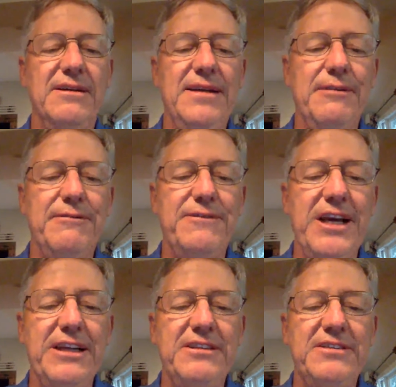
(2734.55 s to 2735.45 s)
have
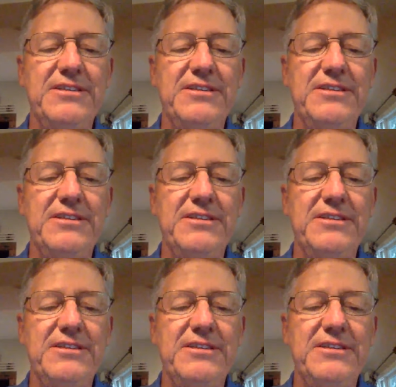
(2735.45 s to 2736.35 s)
fledged, and the
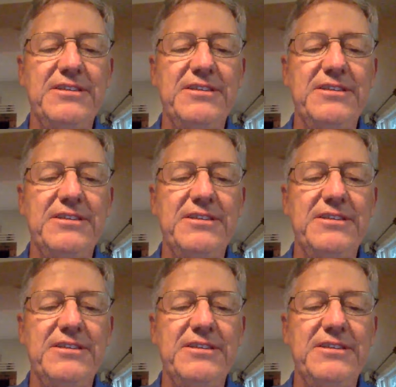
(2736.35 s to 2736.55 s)
male